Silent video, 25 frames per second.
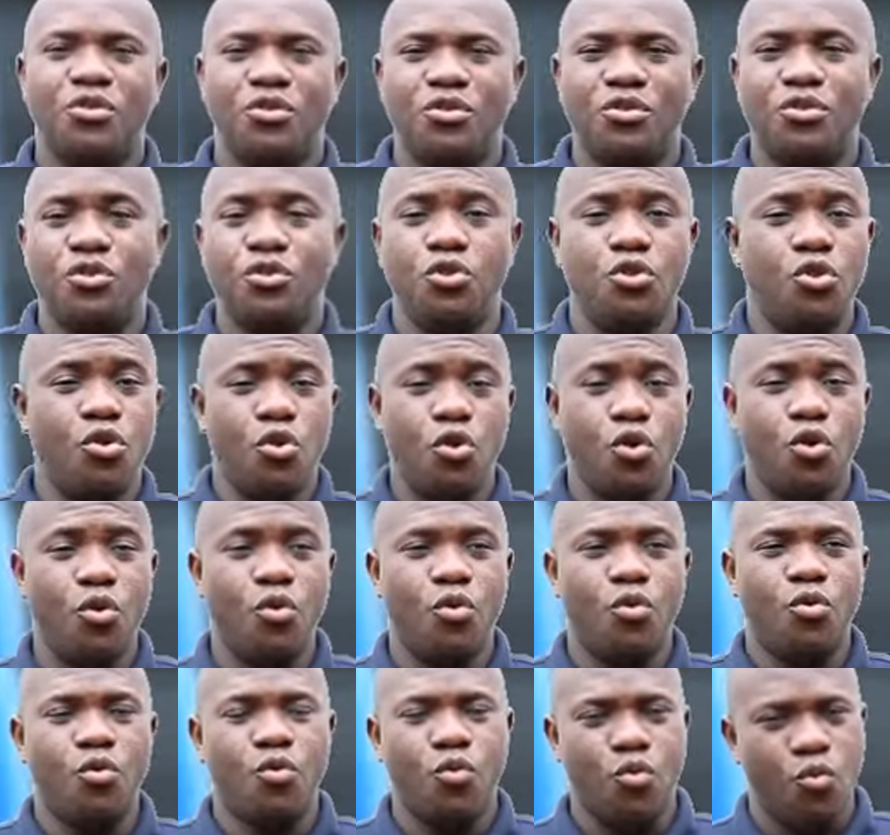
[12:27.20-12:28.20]
know
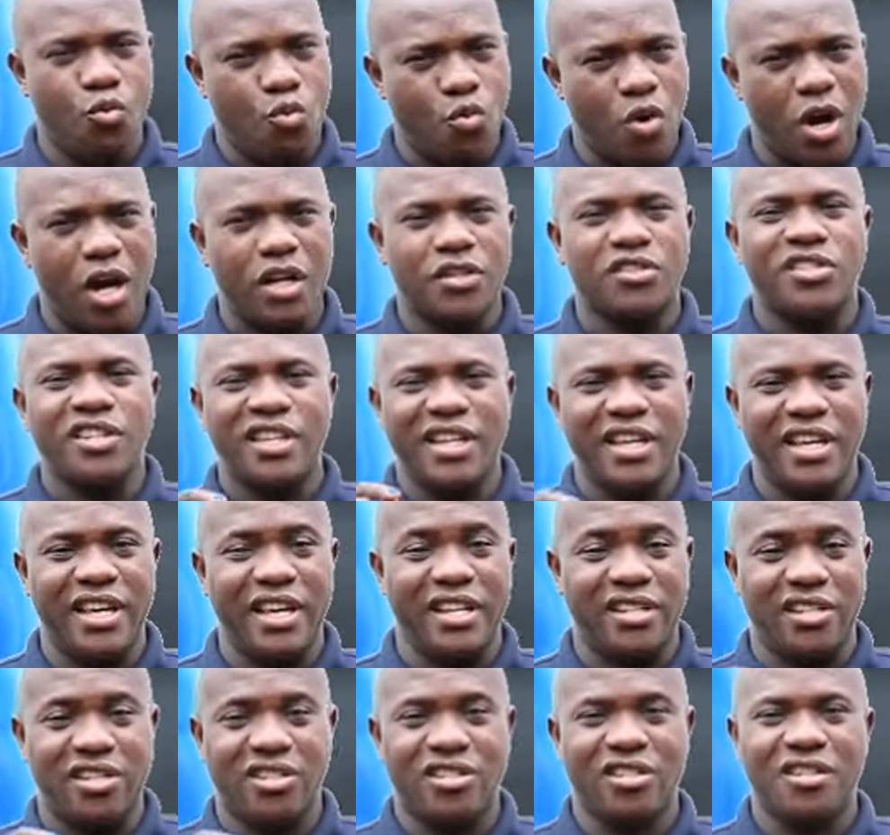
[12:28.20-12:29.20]
what
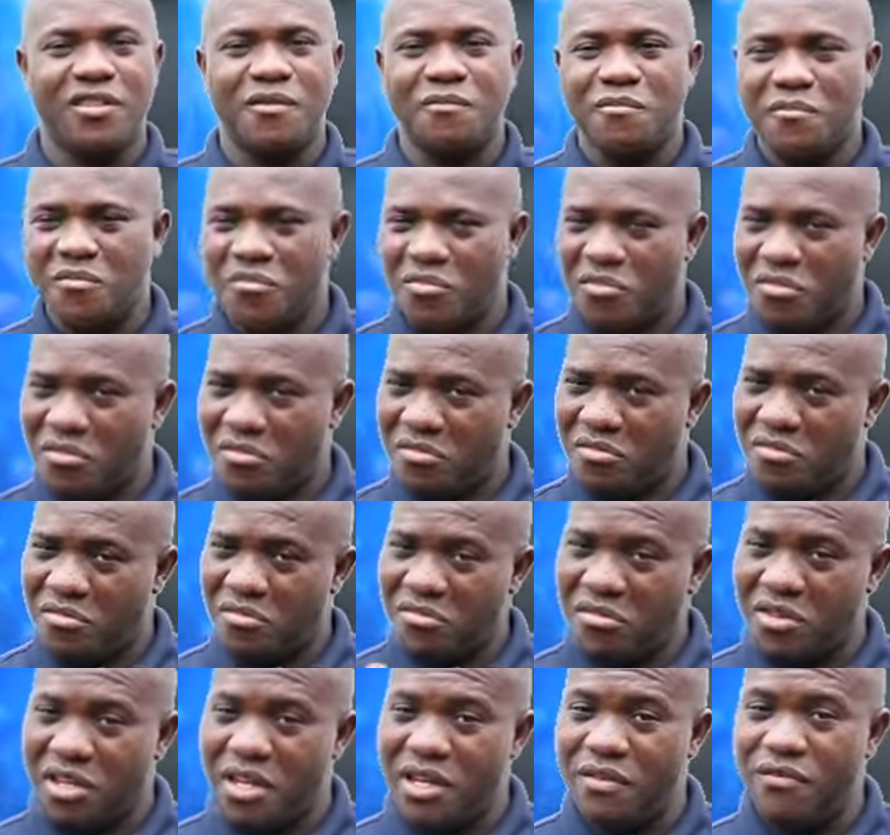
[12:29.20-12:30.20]
is
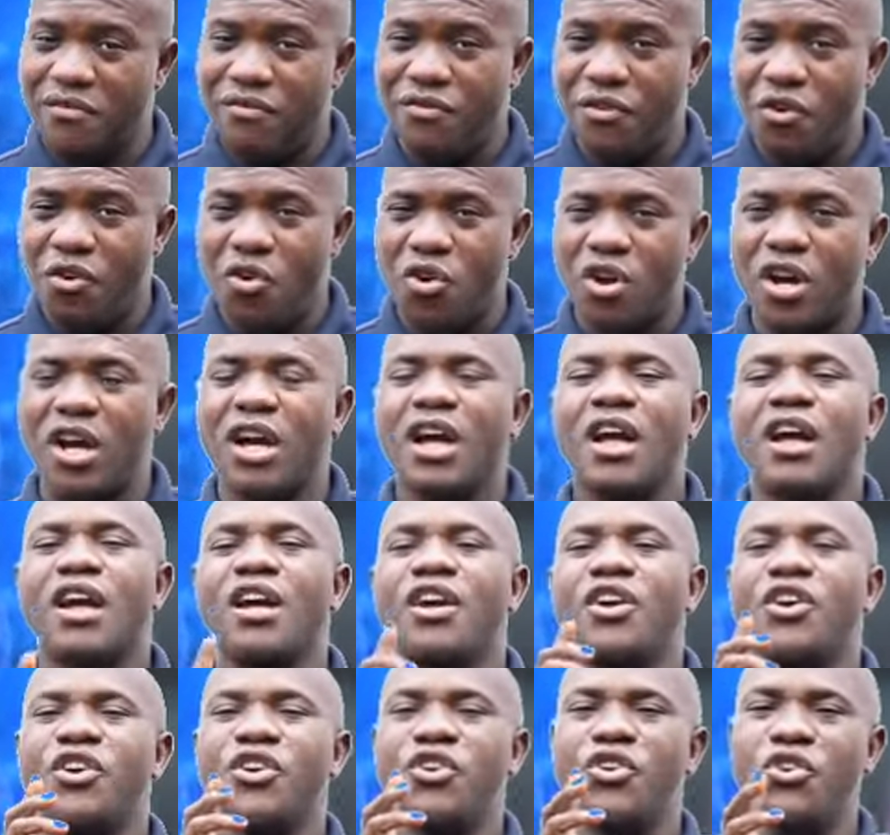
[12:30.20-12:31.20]
in vogue
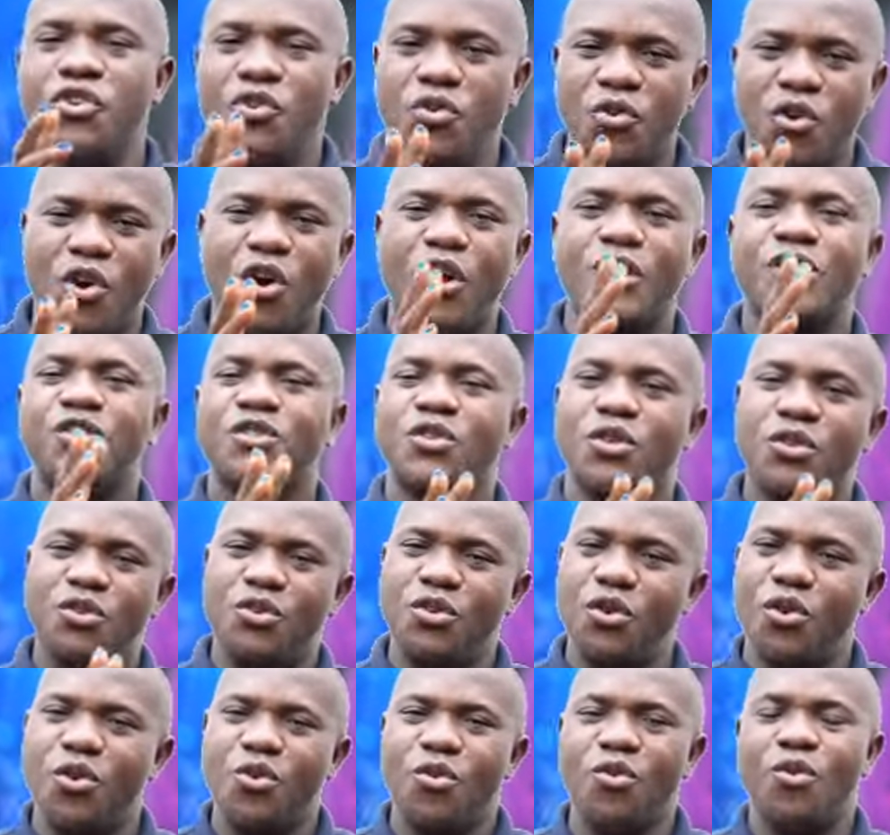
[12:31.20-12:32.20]
you also
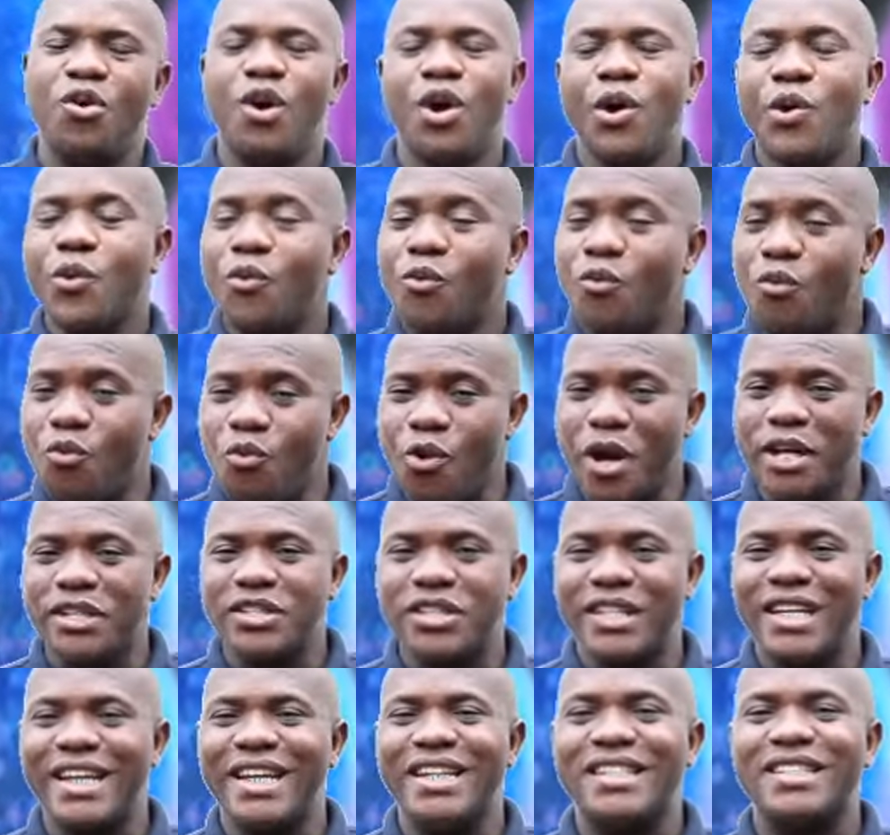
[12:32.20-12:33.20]
know
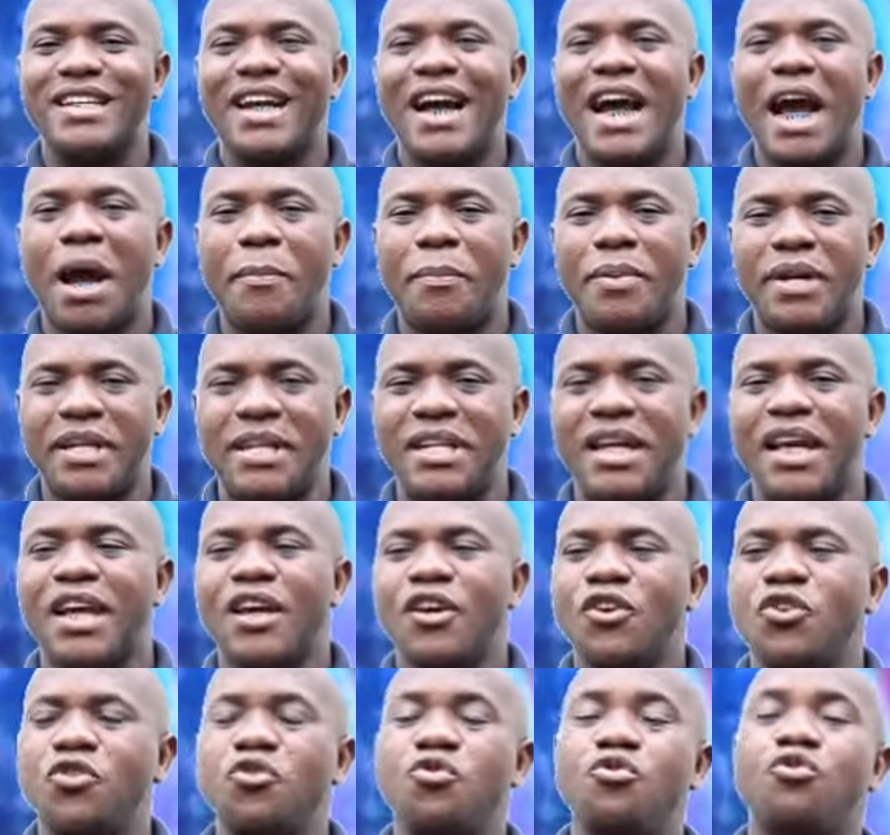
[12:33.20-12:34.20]
what is happening.
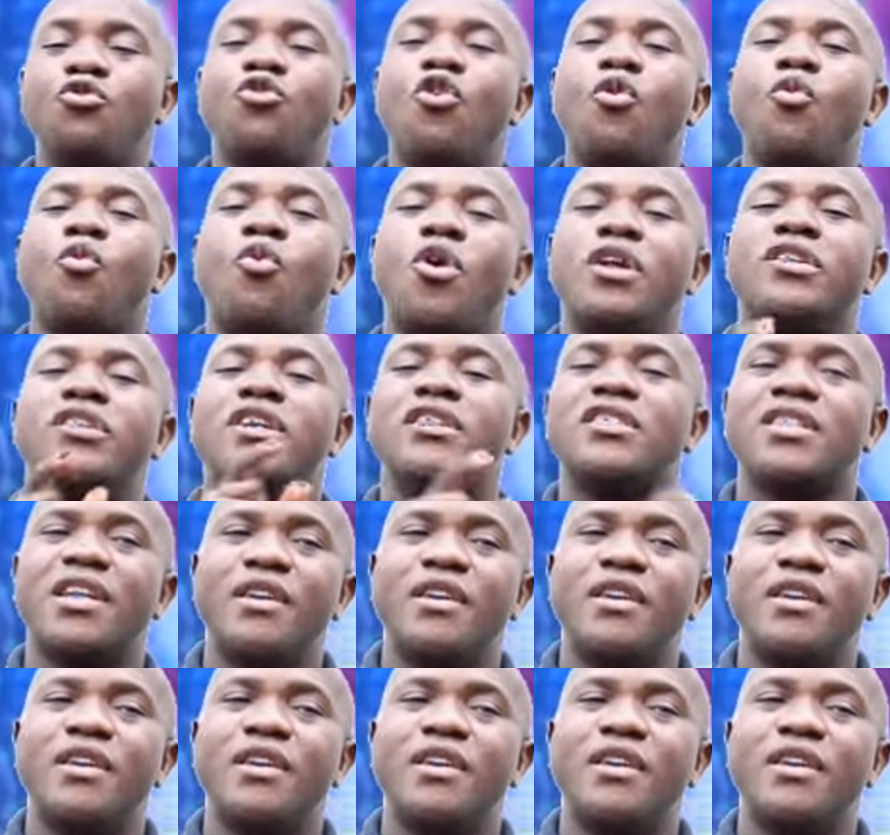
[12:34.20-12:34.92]
You know what this